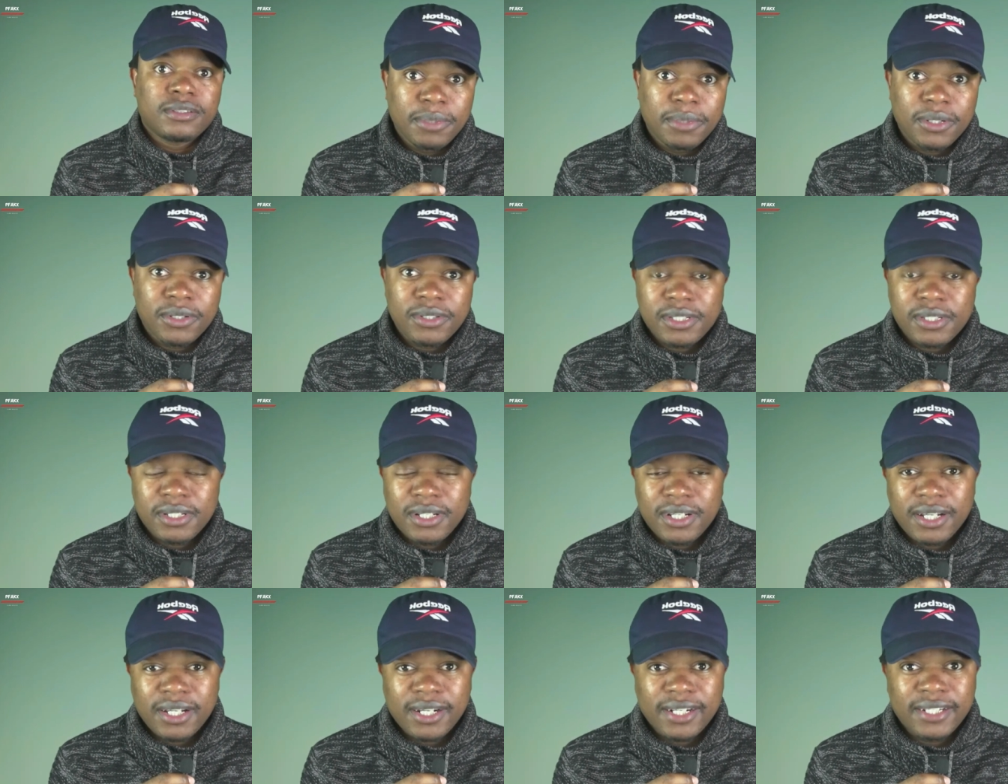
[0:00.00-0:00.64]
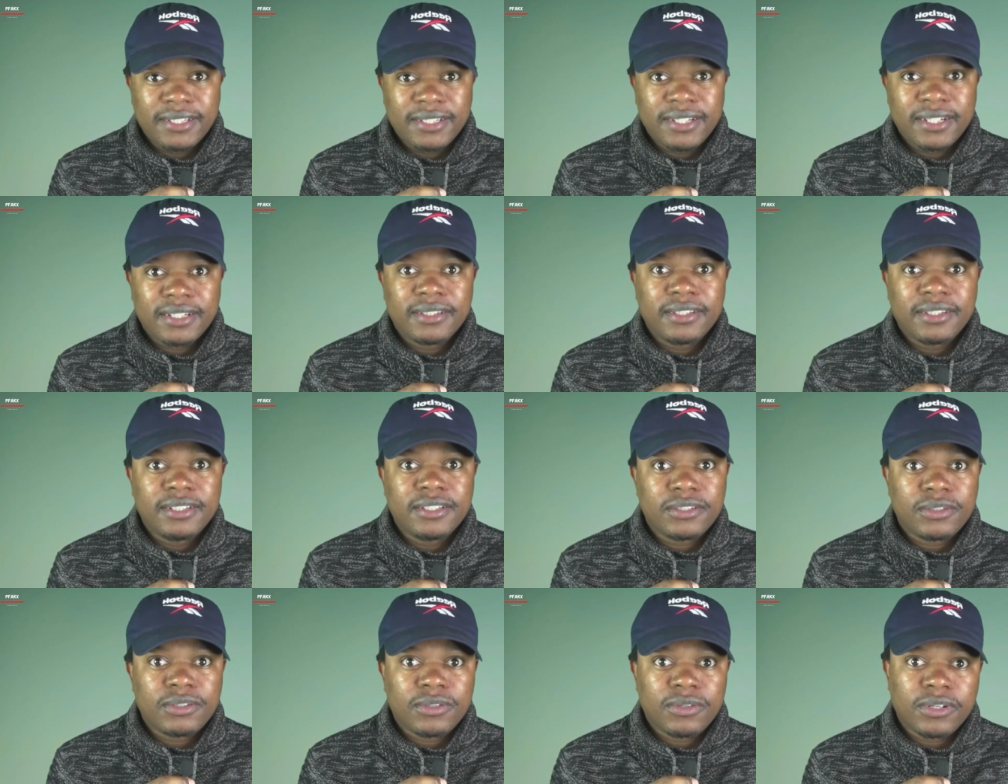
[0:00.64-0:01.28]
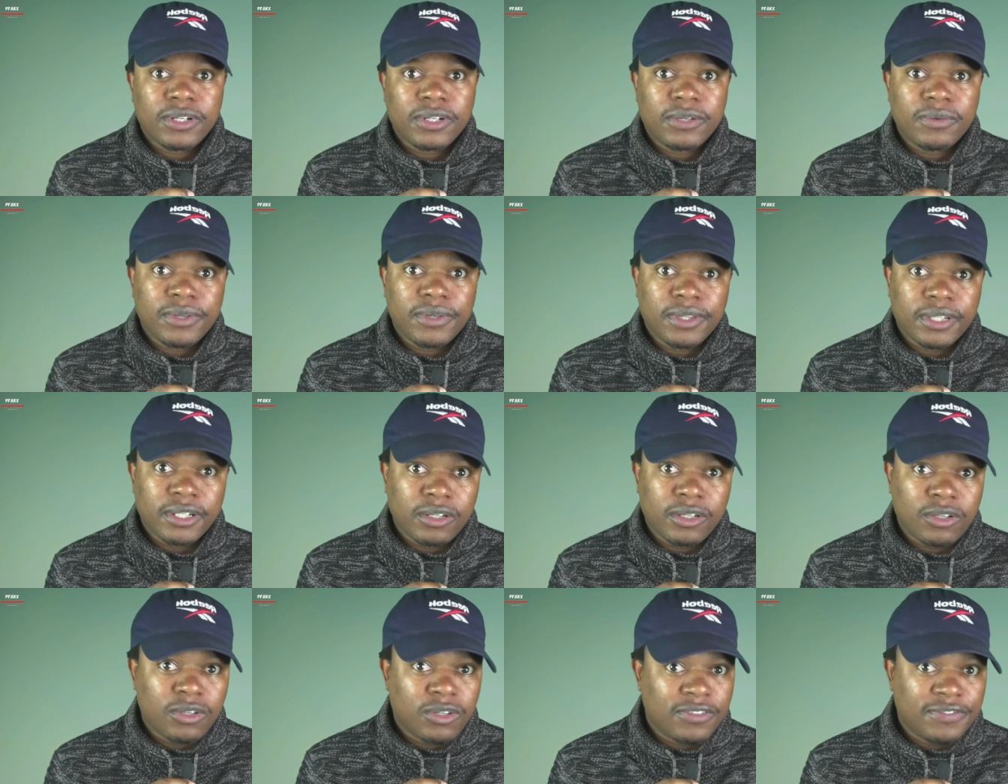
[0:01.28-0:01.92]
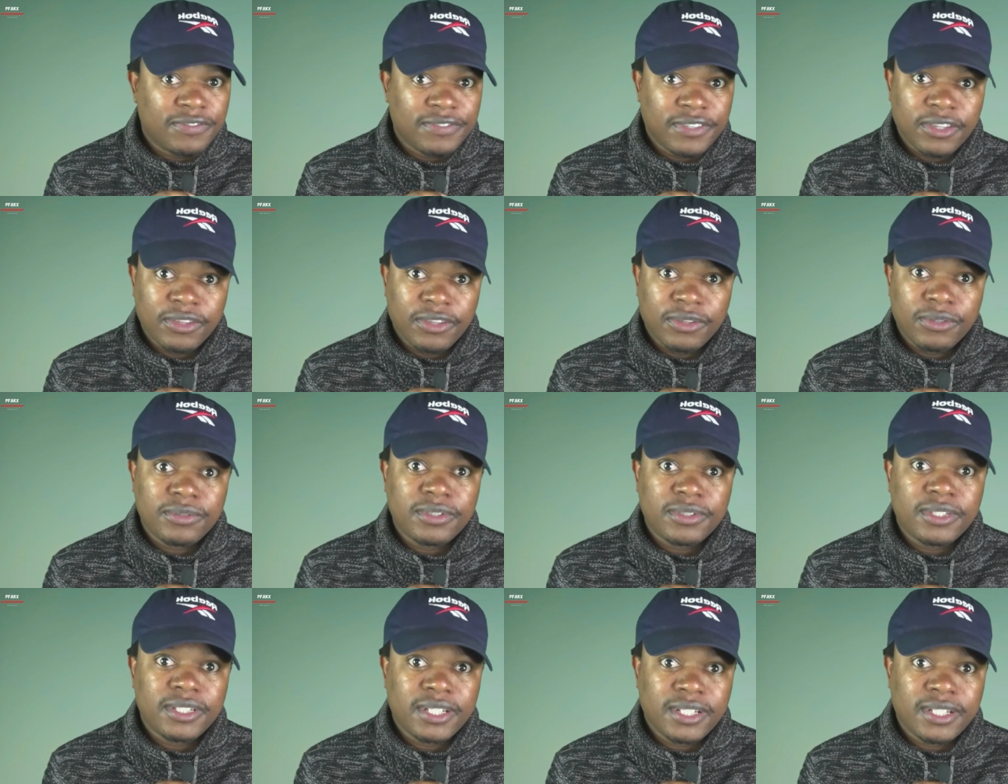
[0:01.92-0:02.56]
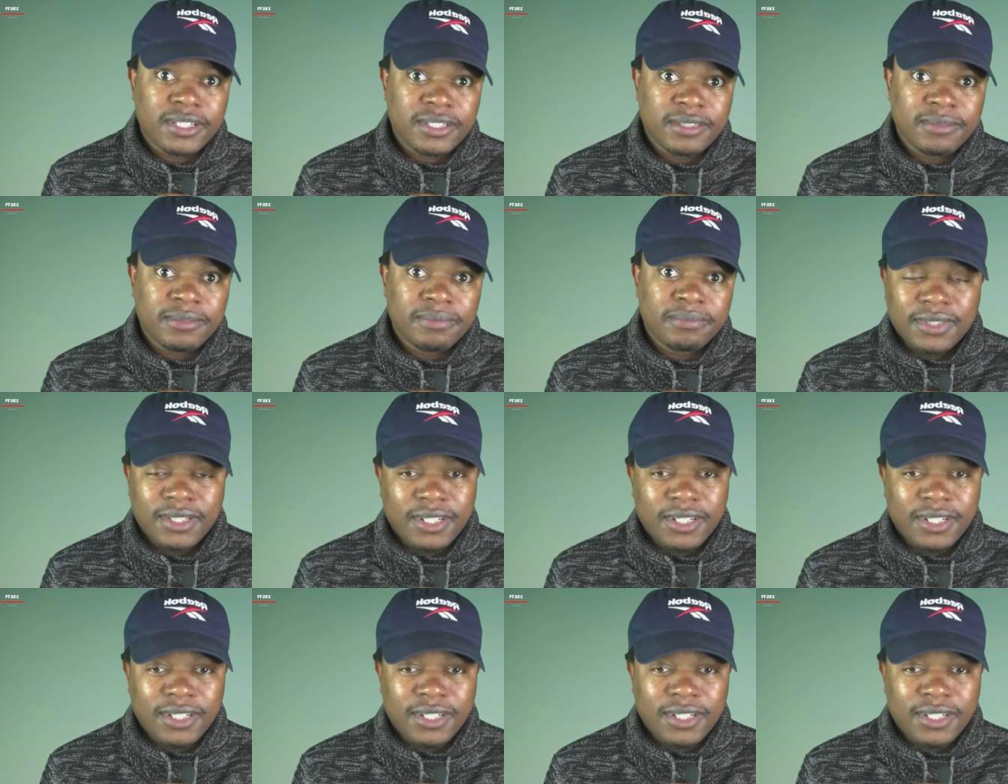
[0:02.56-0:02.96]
because he narrated this story with a lot of enthusiasm.